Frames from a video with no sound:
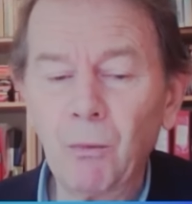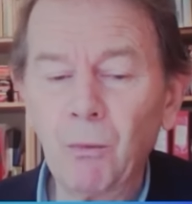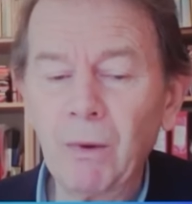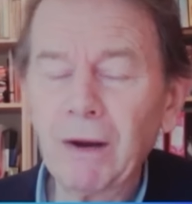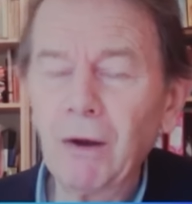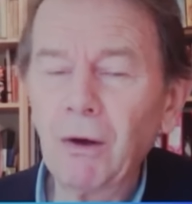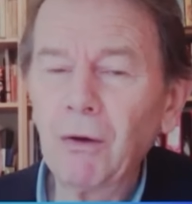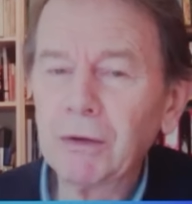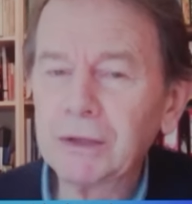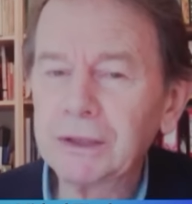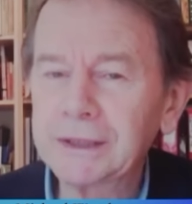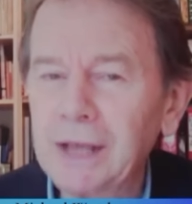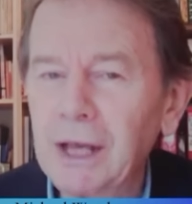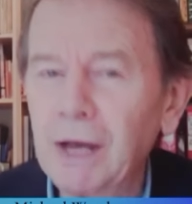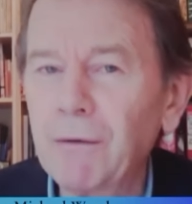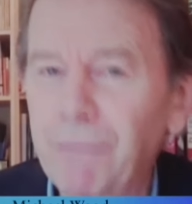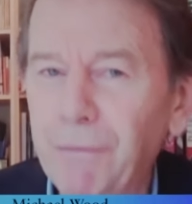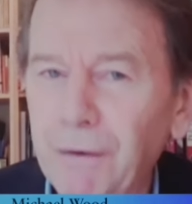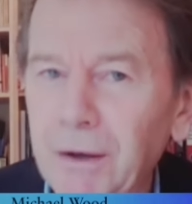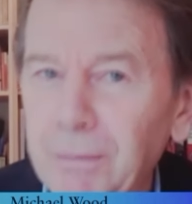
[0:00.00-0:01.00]
We're
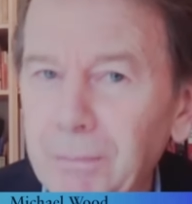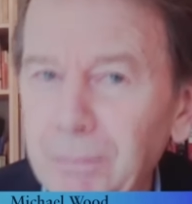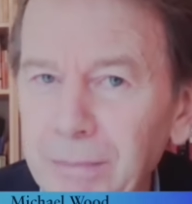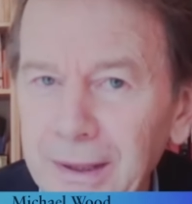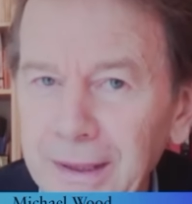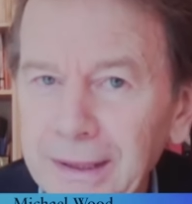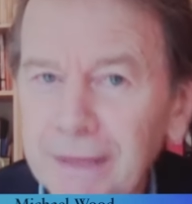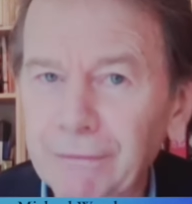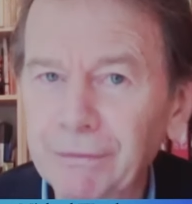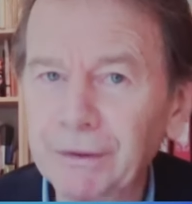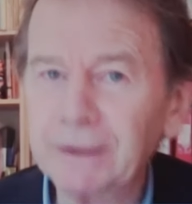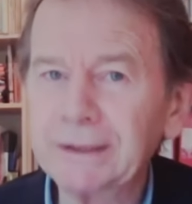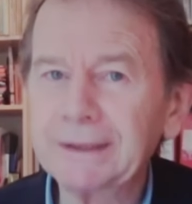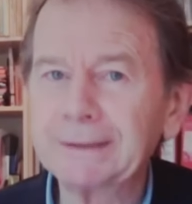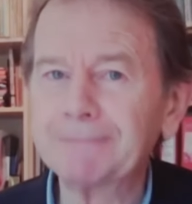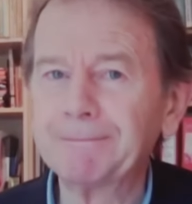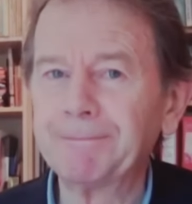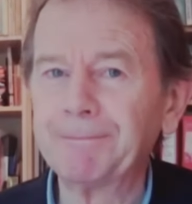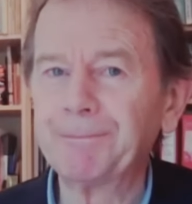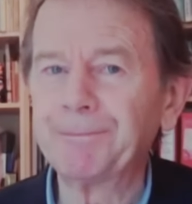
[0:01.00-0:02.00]
also firm
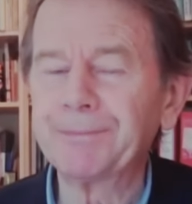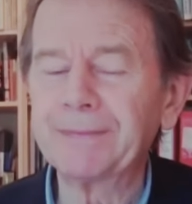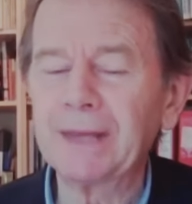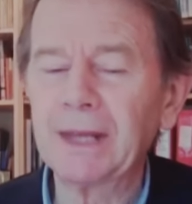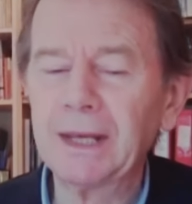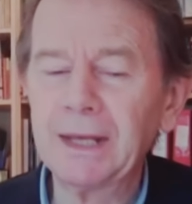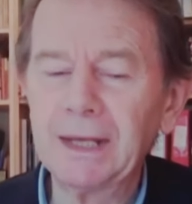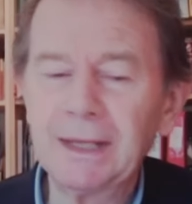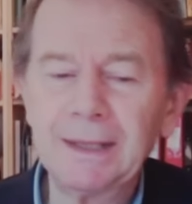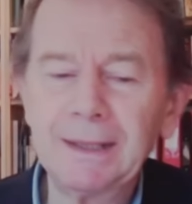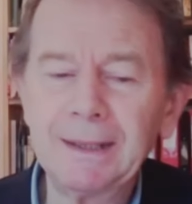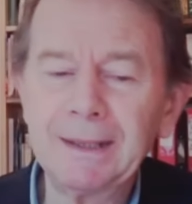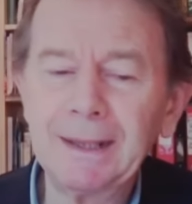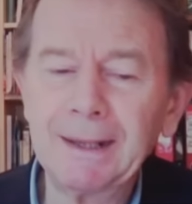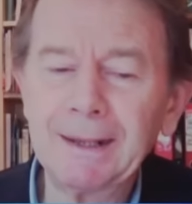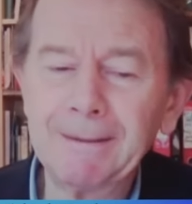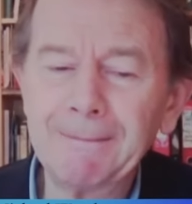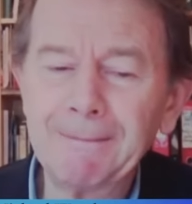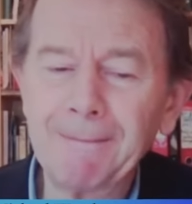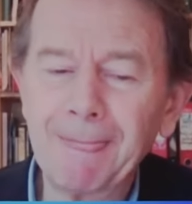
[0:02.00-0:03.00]
believers in
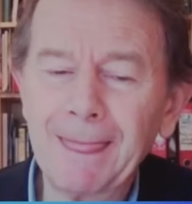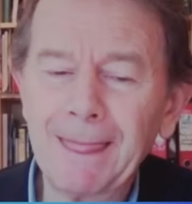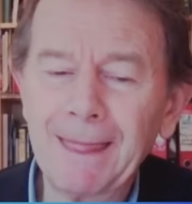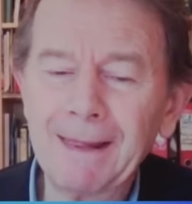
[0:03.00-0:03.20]
that